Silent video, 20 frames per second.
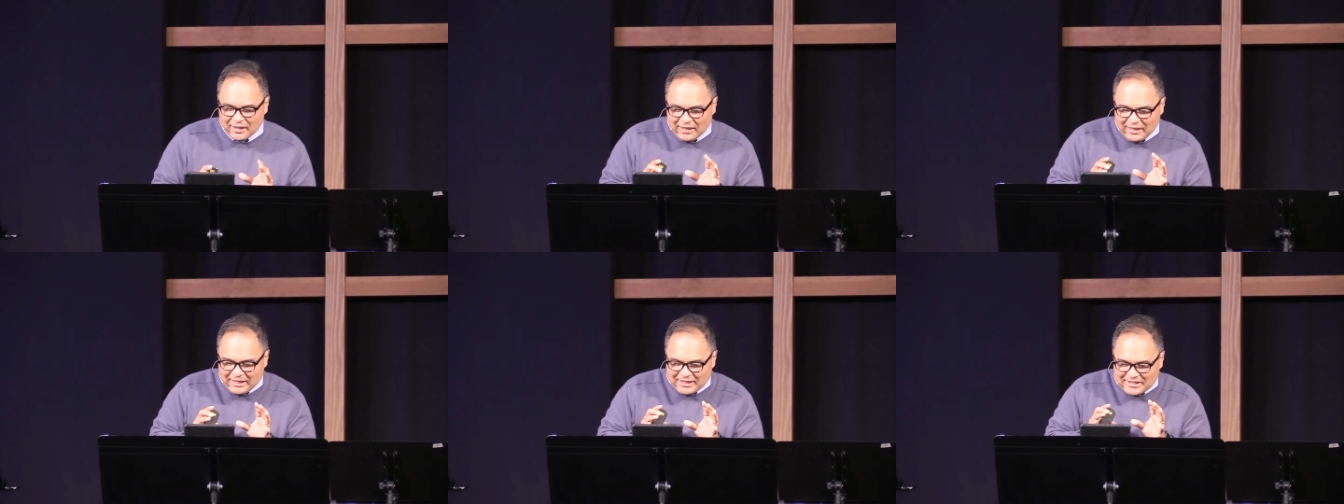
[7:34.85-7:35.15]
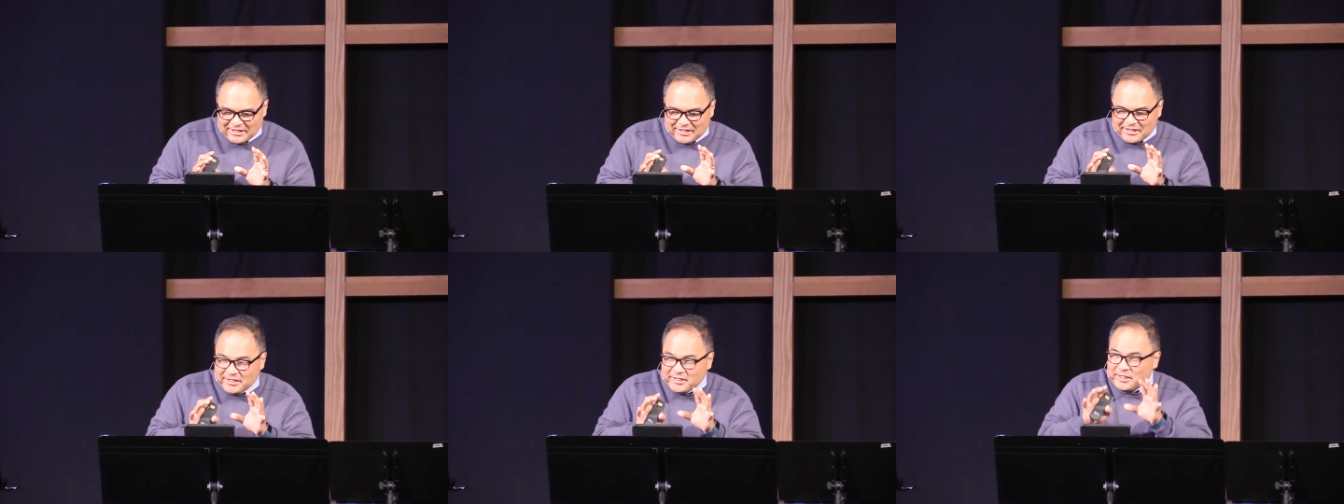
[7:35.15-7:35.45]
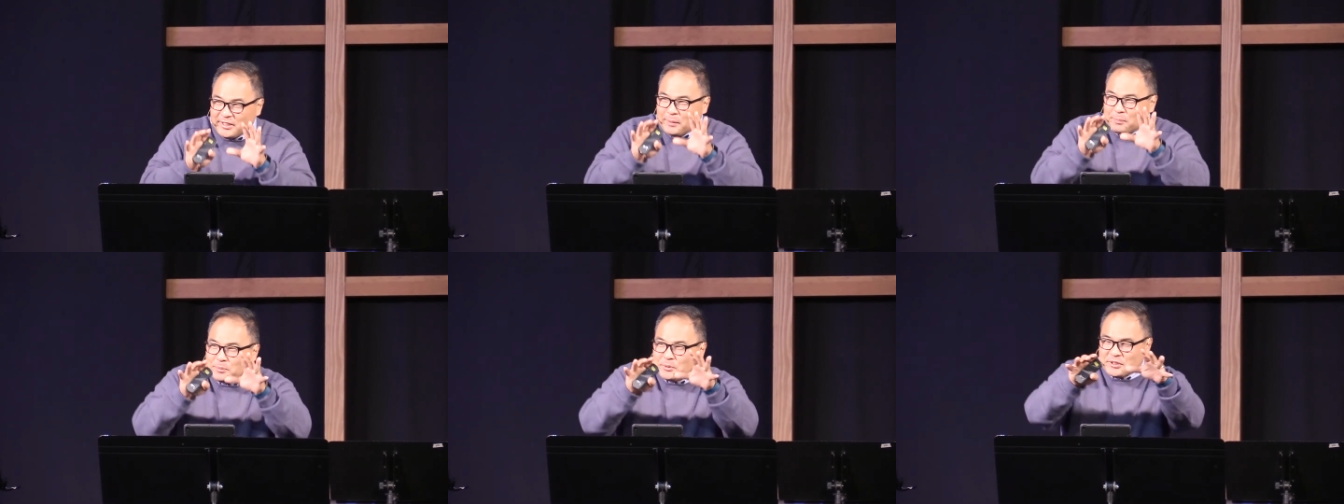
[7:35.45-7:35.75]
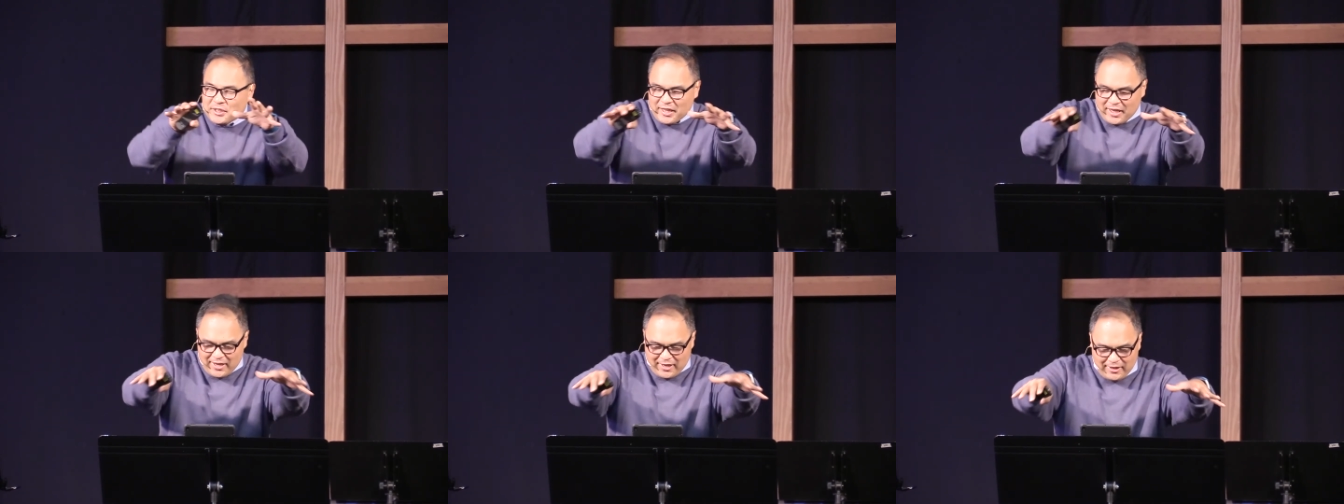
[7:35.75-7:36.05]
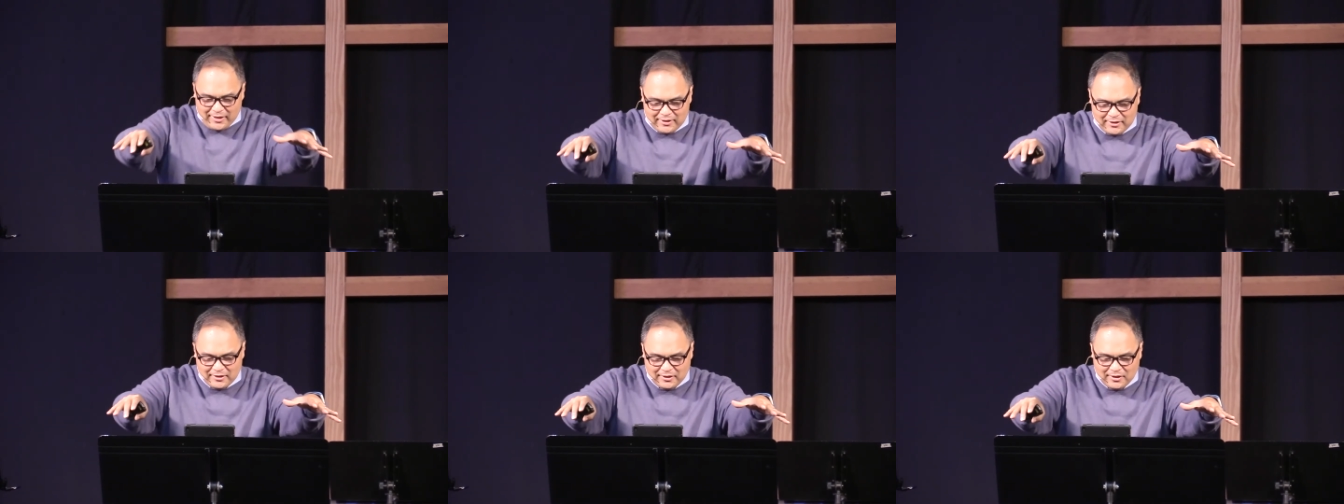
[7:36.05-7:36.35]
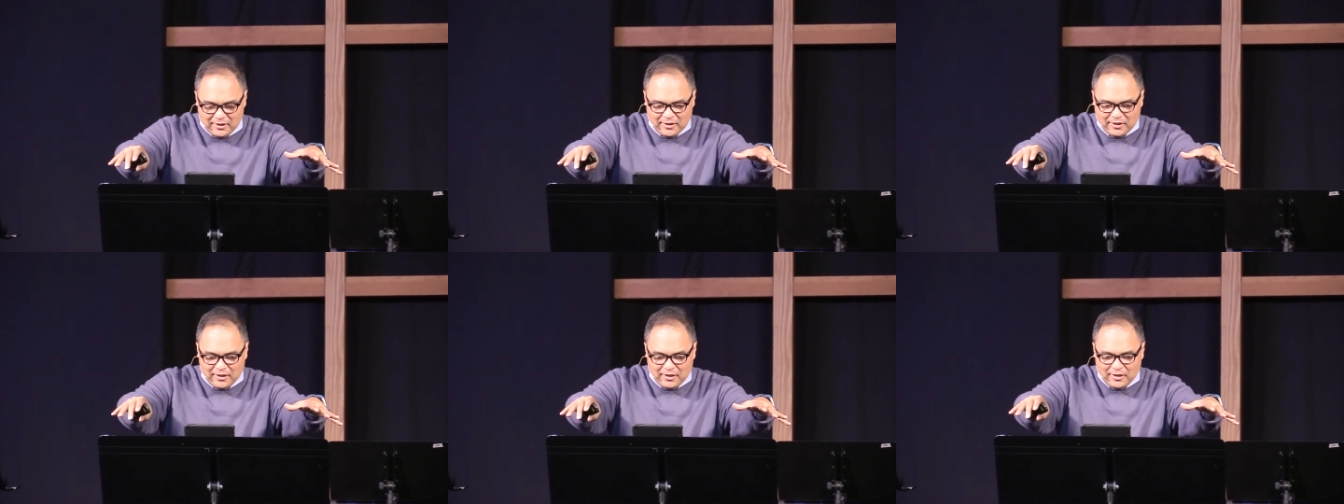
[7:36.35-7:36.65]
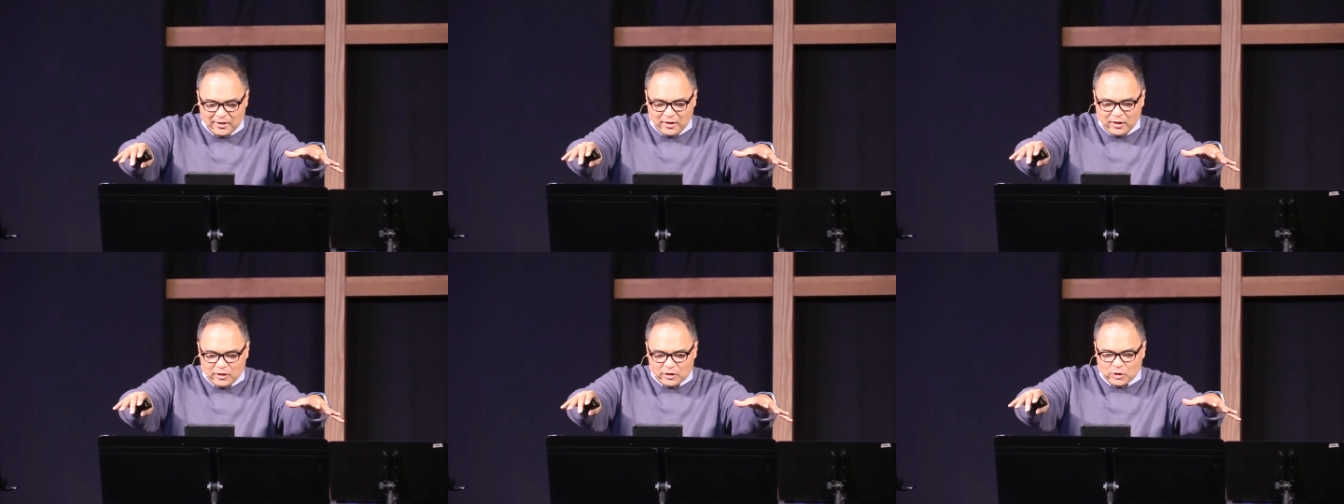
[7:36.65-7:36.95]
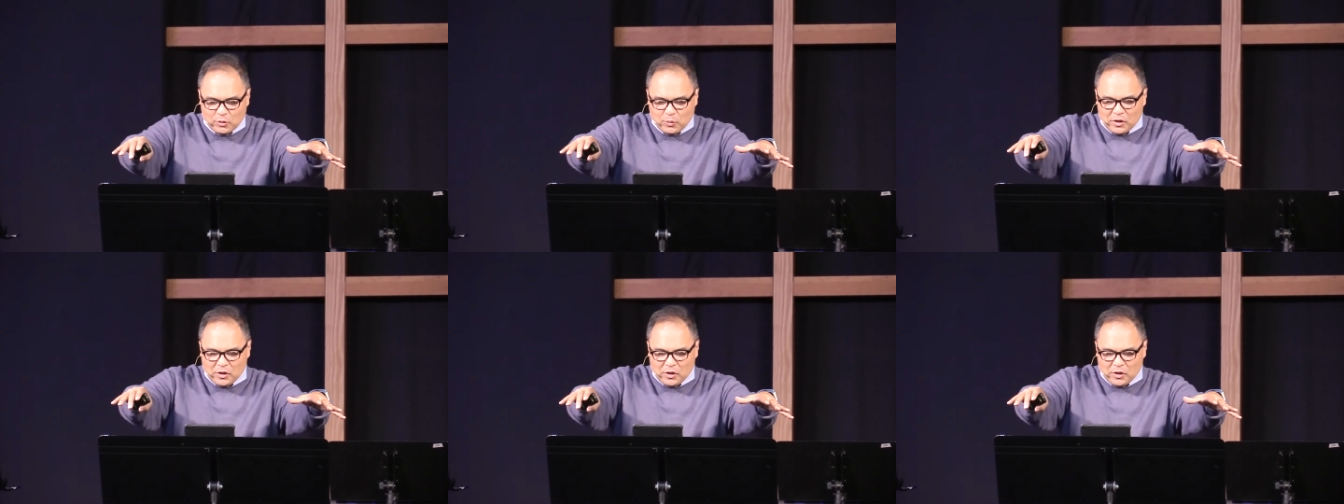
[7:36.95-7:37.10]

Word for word: it skips ahead to